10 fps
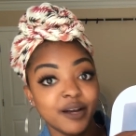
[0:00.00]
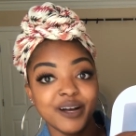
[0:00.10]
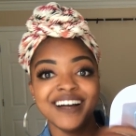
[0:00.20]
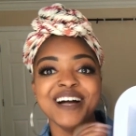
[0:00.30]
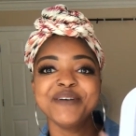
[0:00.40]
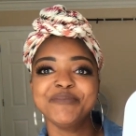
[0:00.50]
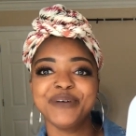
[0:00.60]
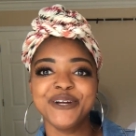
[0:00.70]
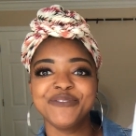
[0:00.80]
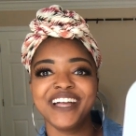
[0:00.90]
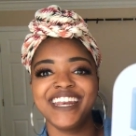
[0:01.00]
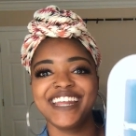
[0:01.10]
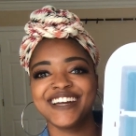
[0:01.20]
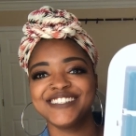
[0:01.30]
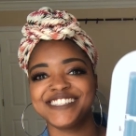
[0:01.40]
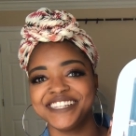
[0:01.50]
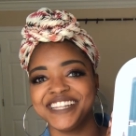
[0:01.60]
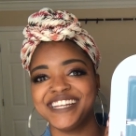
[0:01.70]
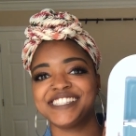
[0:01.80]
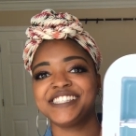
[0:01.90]
Boom, and it goes in
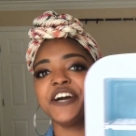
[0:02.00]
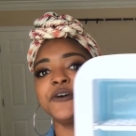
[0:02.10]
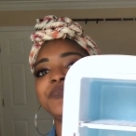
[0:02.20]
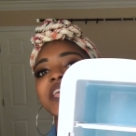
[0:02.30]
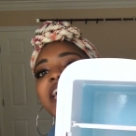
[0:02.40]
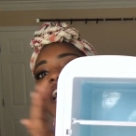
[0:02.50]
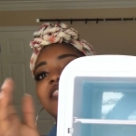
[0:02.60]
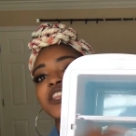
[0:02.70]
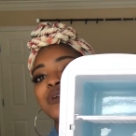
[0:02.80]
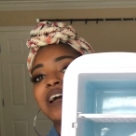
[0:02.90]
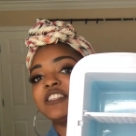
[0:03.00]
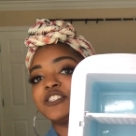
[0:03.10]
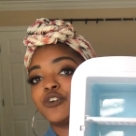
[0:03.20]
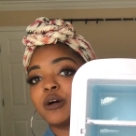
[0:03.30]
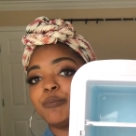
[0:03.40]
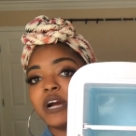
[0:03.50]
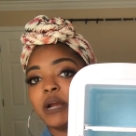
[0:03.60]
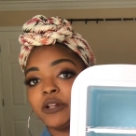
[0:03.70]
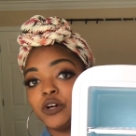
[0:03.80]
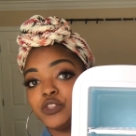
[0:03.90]
like so, and then you have this little
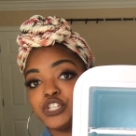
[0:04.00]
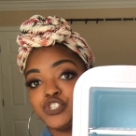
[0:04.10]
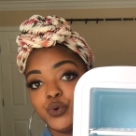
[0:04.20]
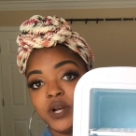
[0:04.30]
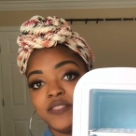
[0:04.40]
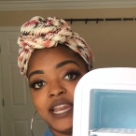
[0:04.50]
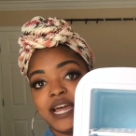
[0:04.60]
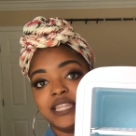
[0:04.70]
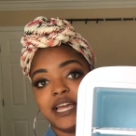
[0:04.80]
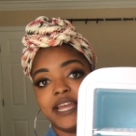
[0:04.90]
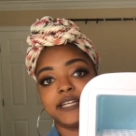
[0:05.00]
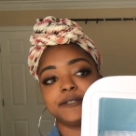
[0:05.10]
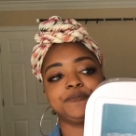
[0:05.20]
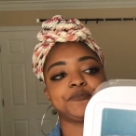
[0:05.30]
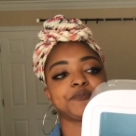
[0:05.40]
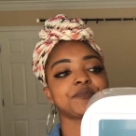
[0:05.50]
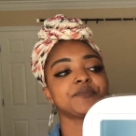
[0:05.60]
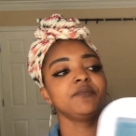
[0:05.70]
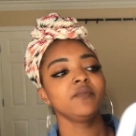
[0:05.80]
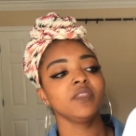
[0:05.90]
compartment on the door that I like.
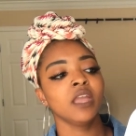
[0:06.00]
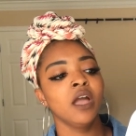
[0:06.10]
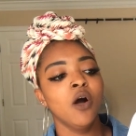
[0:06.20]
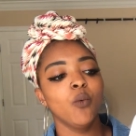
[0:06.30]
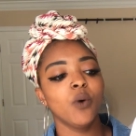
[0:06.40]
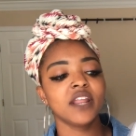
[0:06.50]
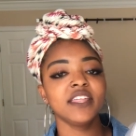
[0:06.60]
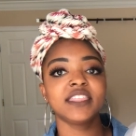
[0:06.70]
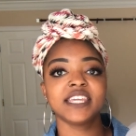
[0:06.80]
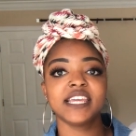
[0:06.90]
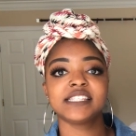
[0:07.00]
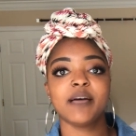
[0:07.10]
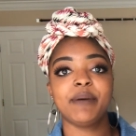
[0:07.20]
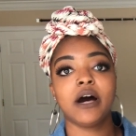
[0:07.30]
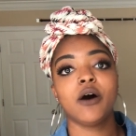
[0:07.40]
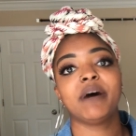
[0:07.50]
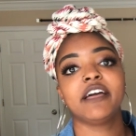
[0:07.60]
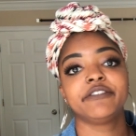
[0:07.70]
One of the things about my